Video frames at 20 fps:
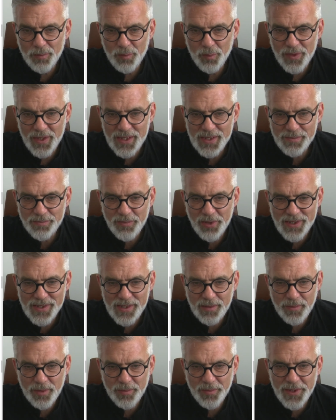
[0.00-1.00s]
This brings
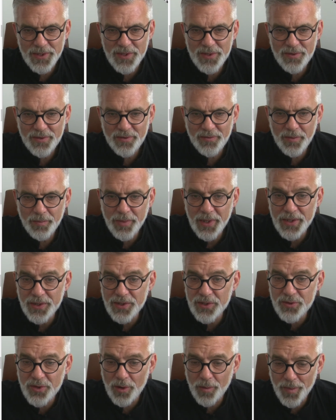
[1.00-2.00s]
up a picture of the
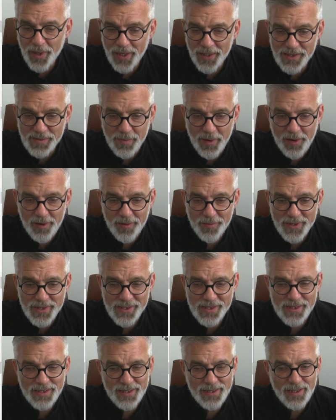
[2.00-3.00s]
pitch drop
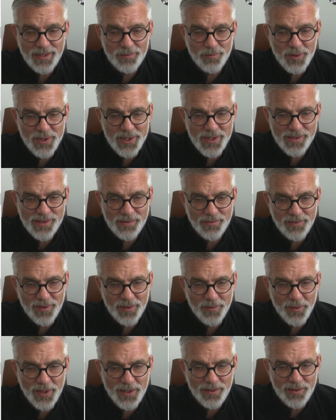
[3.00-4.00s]
experiment, which is something
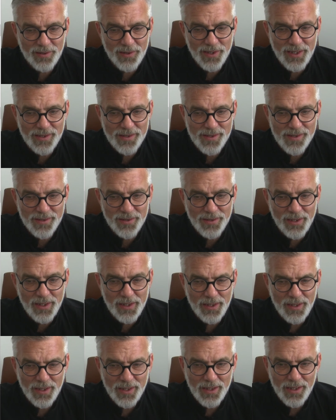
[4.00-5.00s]
we could look into,
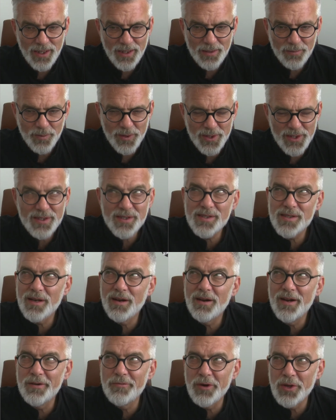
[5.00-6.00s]
which, as
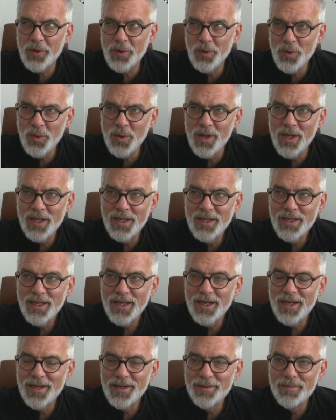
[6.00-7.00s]
I recall,
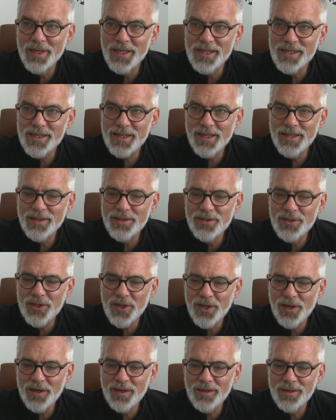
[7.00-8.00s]
is a
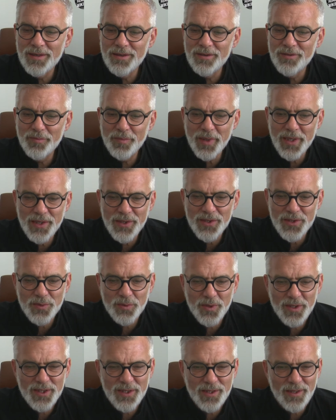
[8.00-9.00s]
jar of pitch,
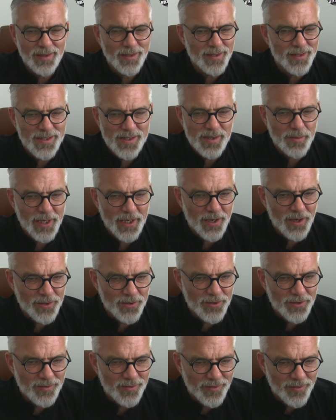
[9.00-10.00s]
which I think is about
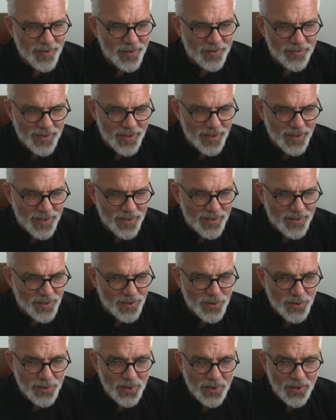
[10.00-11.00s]
150 years
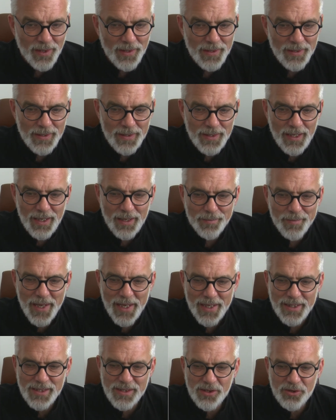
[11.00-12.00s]
old,
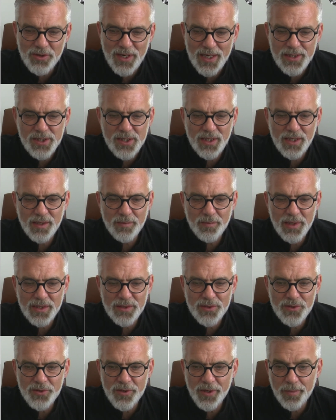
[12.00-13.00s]
and it's gradually
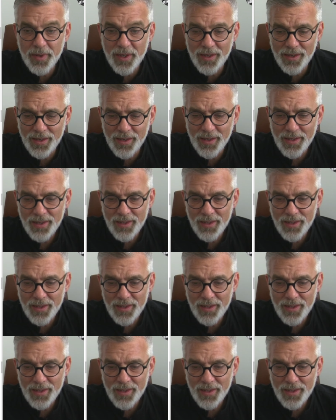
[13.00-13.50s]
been dripping